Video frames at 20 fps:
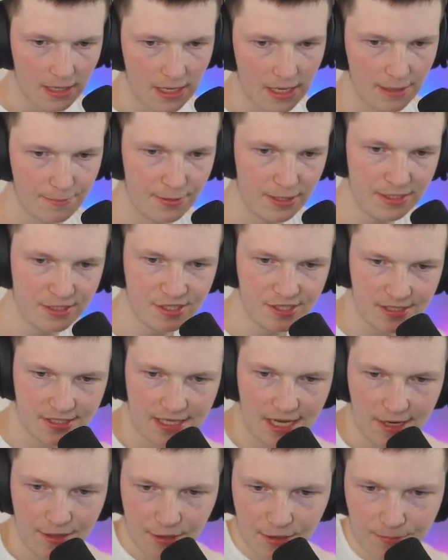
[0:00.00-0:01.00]
The Peaches,
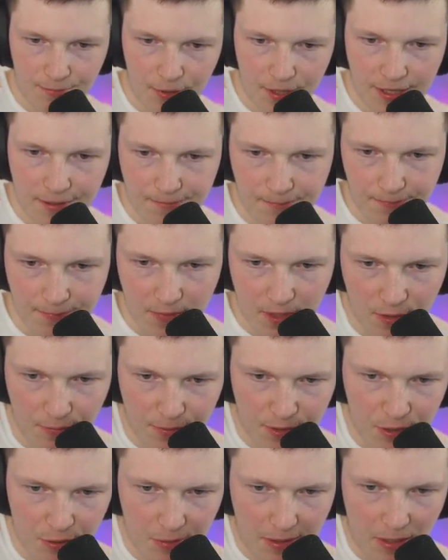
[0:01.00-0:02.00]
how you doing, buddy? Hope
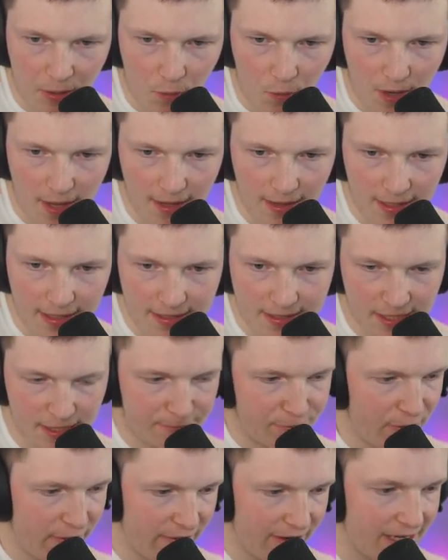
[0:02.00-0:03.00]
you're doing well. Is this
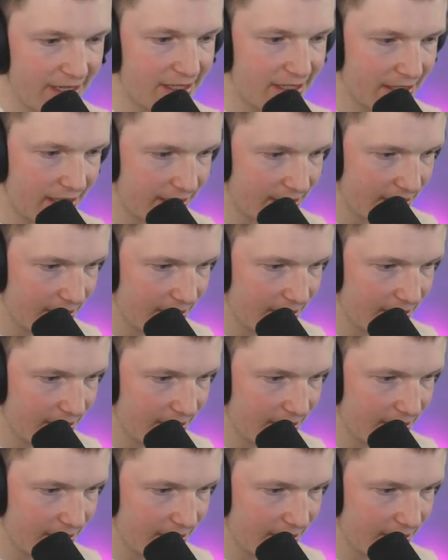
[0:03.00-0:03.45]
pre-release? It is